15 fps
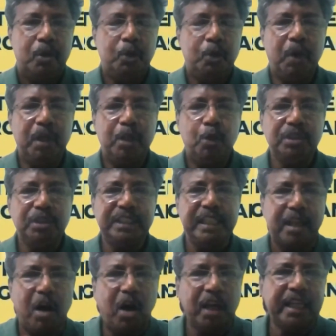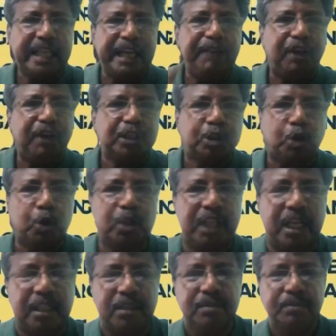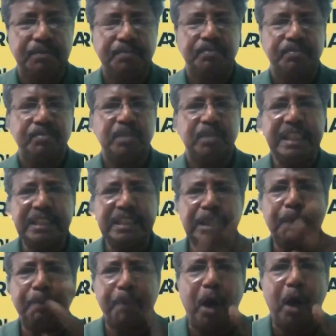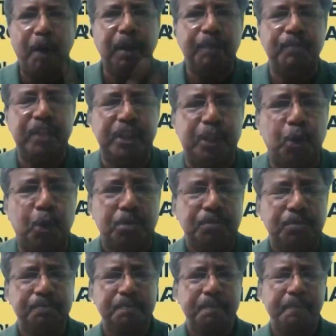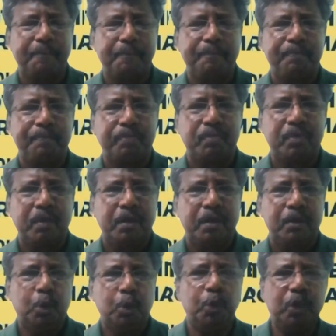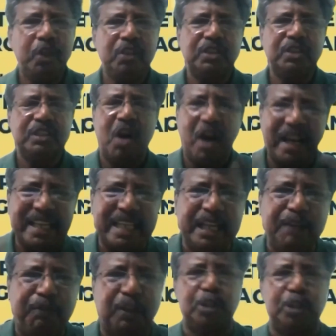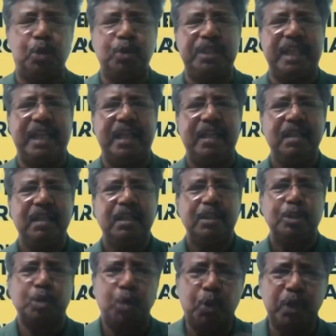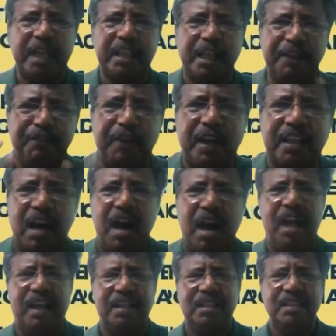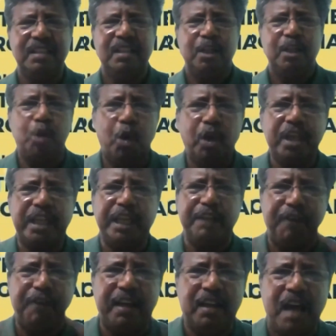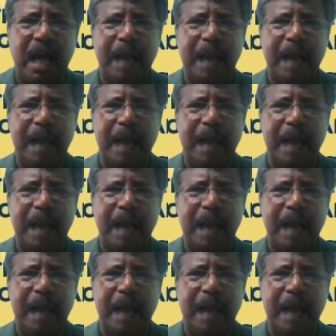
You are using car key for scooter. This is the problem with you. You use car key for scooter, scooter key for car, door key for